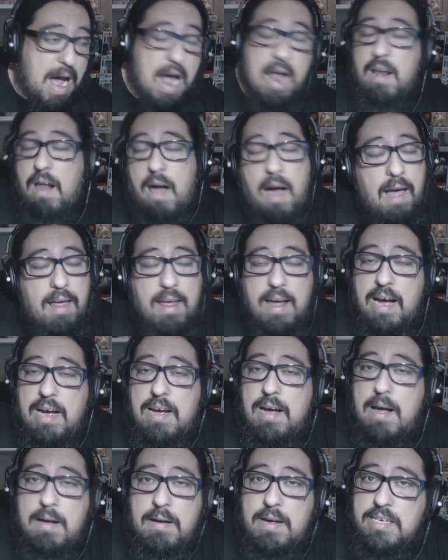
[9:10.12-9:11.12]

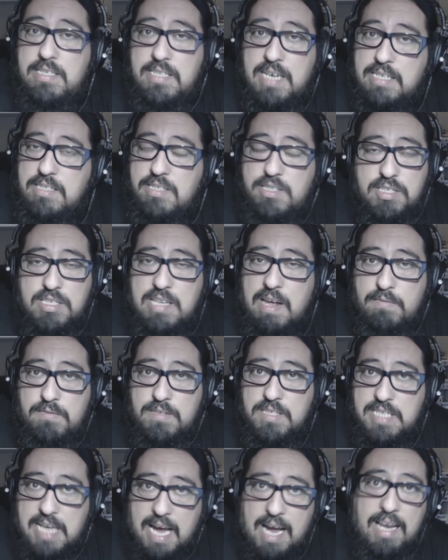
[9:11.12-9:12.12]
I just have
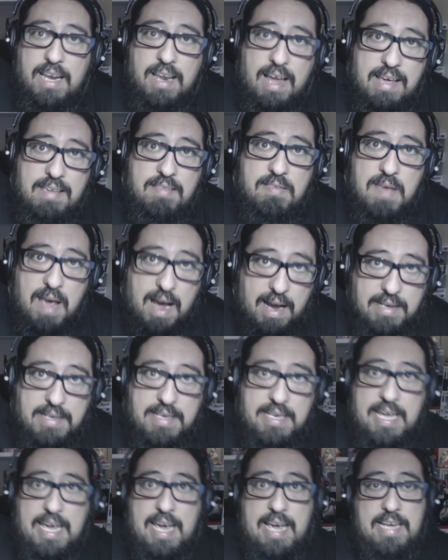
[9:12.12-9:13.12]
to say, I like the
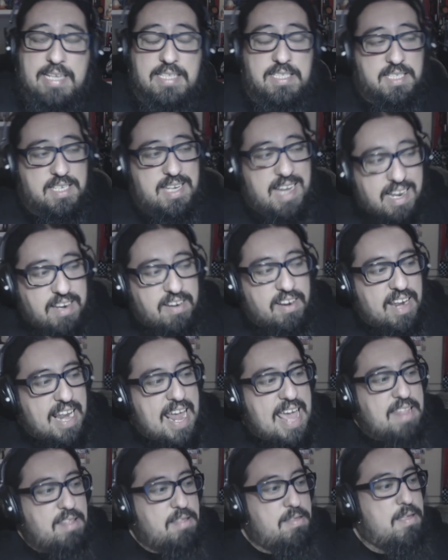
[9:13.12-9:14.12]
idea. It's kind of
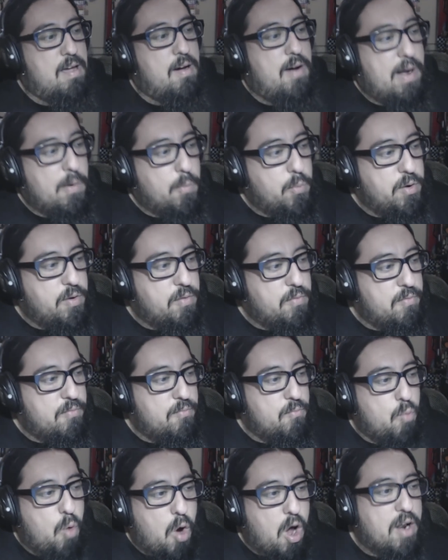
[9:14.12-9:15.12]
late, though. I would
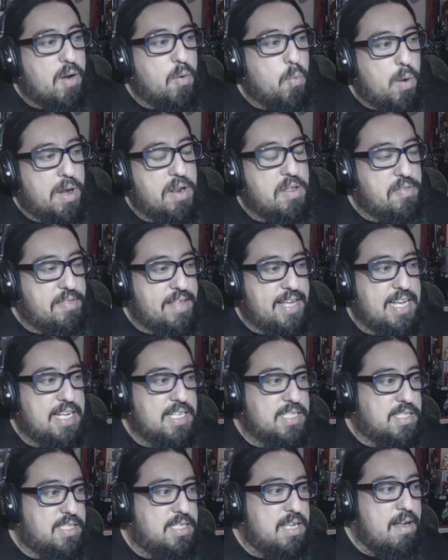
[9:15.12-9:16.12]
have wanted one of
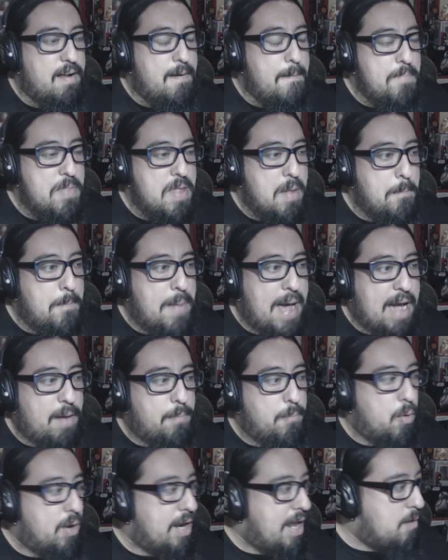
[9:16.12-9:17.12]
these
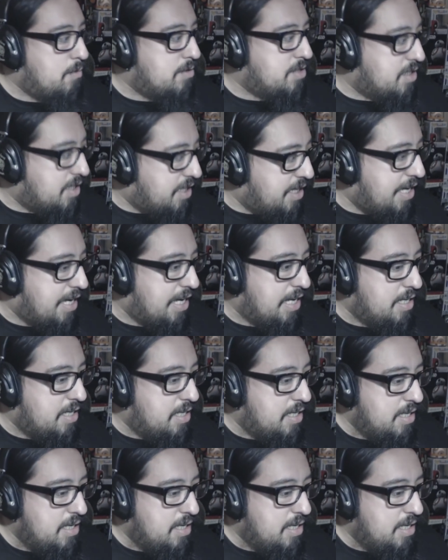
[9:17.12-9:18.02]
back when I was a kid.